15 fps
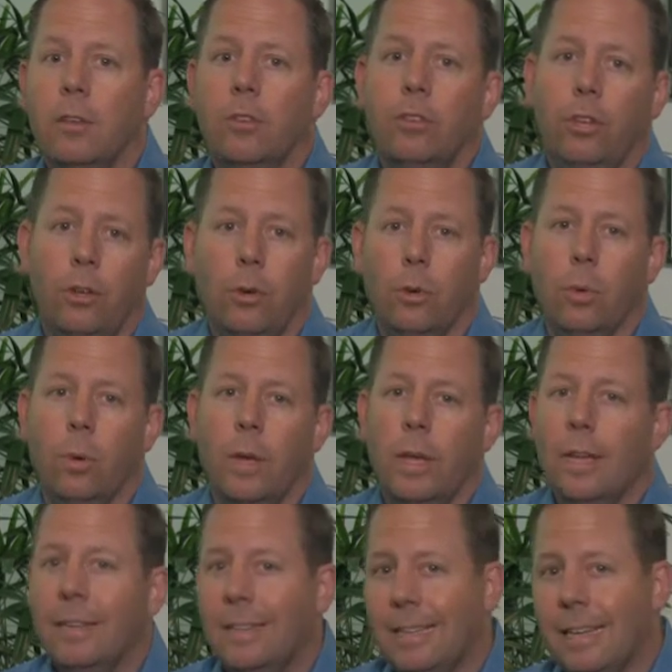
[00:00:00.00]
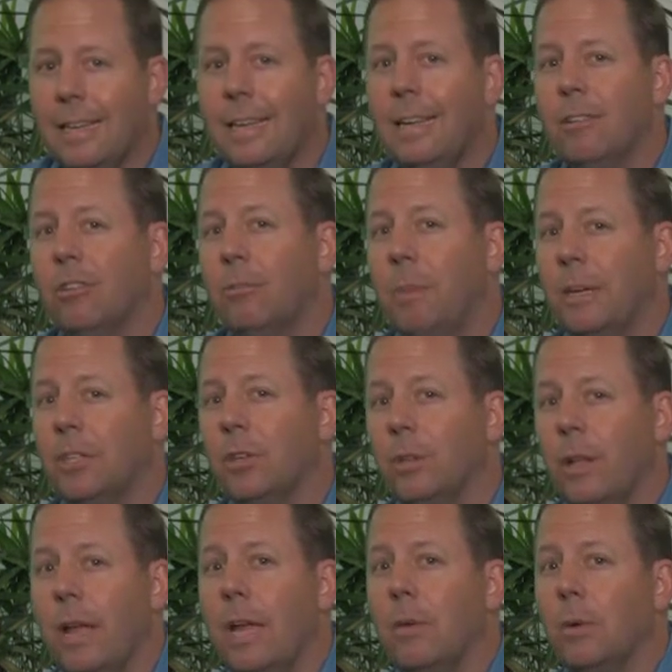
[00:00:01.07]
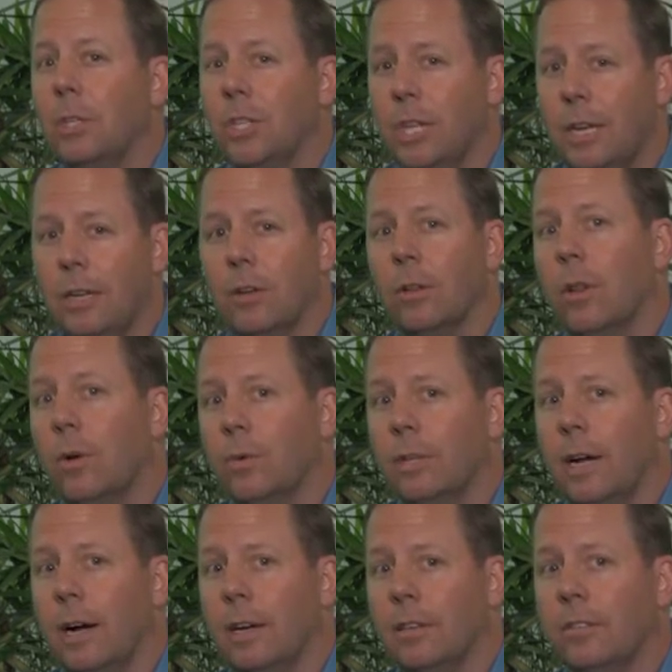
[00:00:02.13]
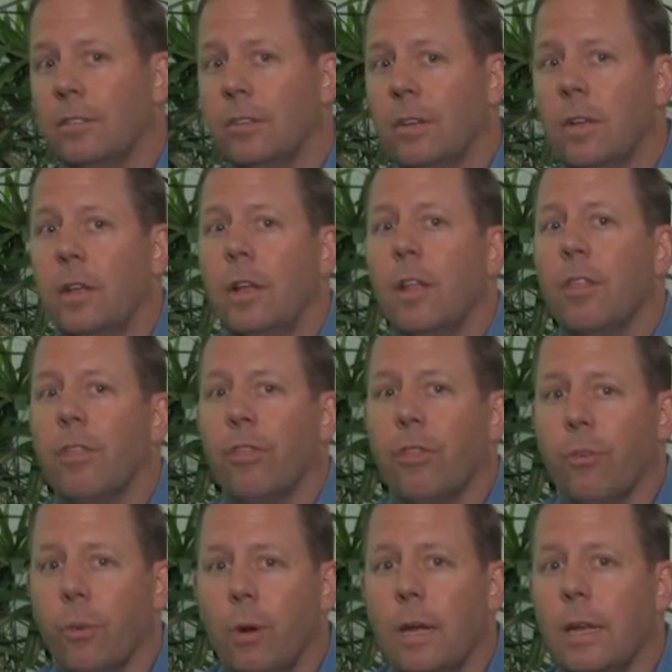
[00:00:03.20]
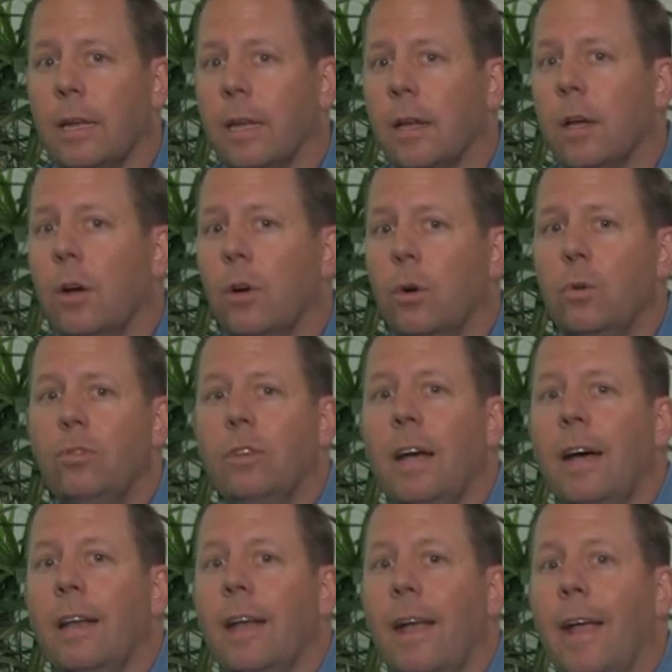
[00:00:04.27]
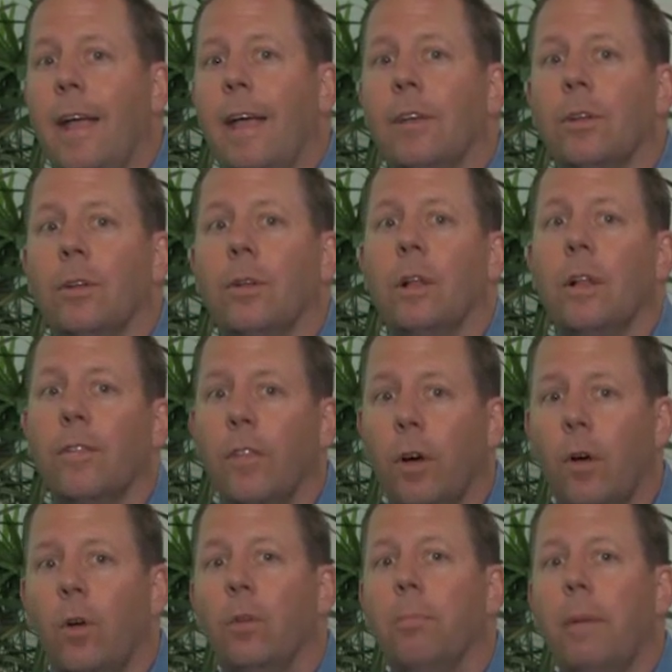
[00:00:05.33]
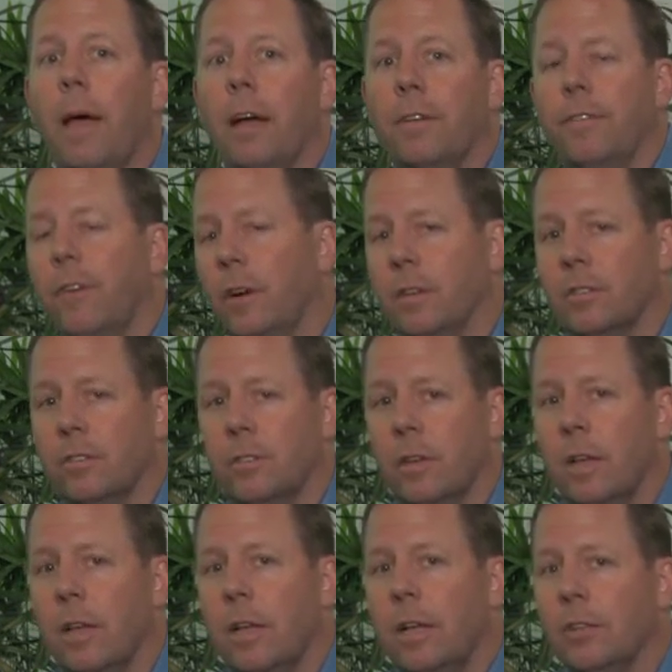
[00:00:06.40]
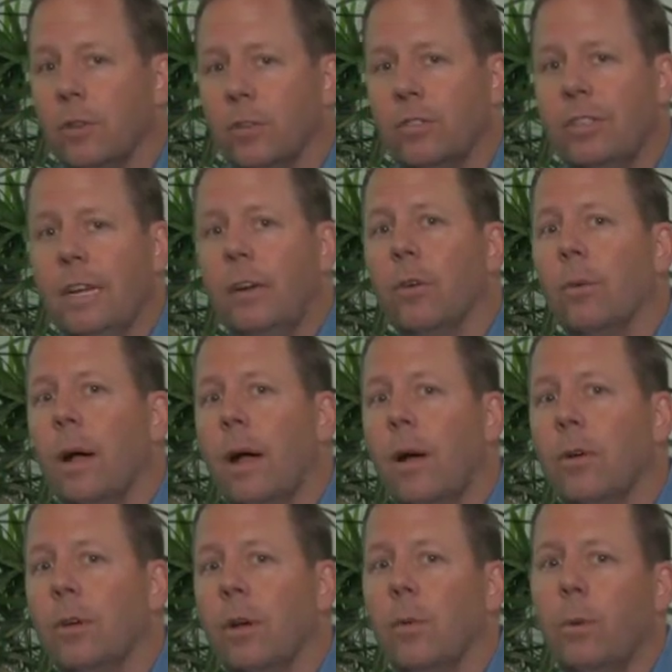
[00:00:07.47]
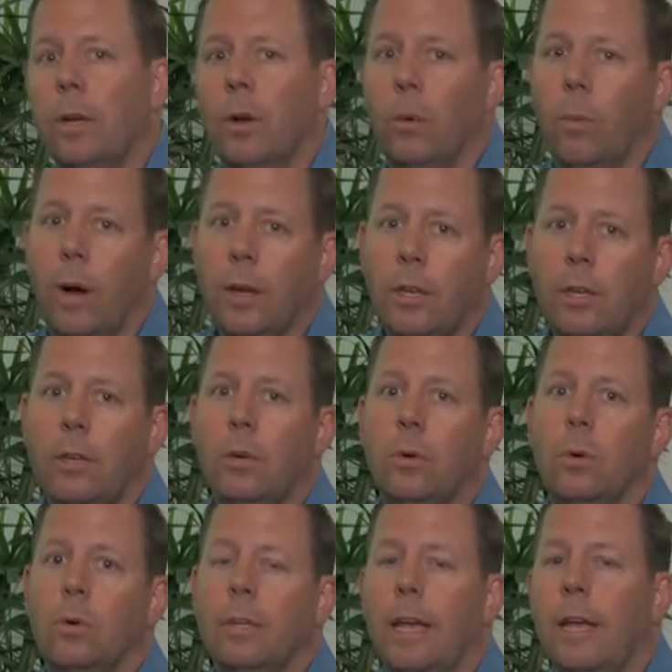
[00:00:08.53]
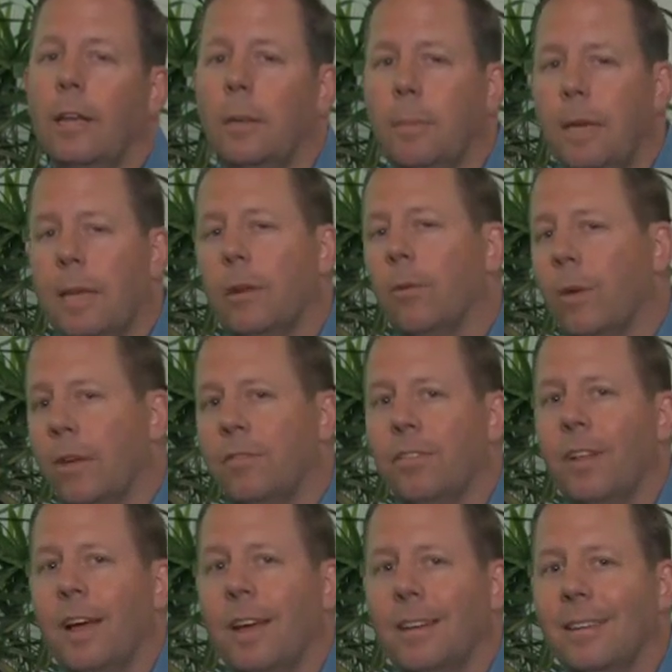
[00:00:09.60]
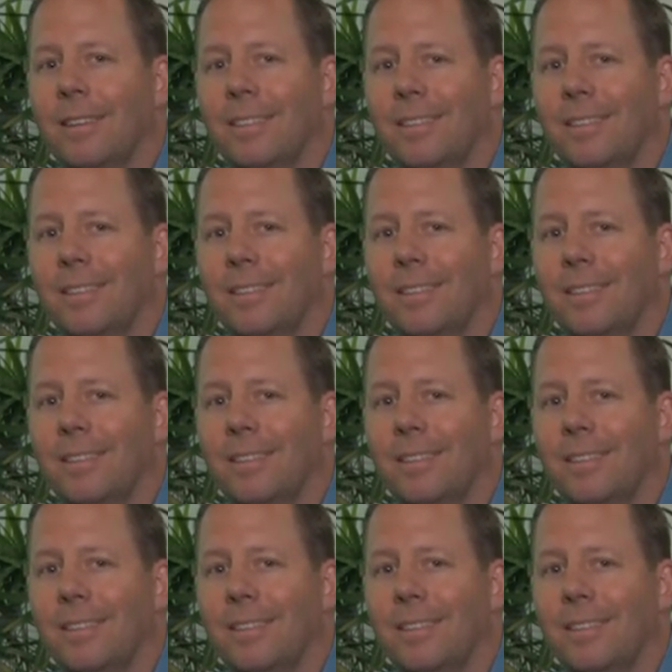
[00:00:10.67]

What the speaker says: 2, do you need special language in your loan docs? 3, who's got to handle the holdback funds? So stick around, we don't want you to end up getting red flagged.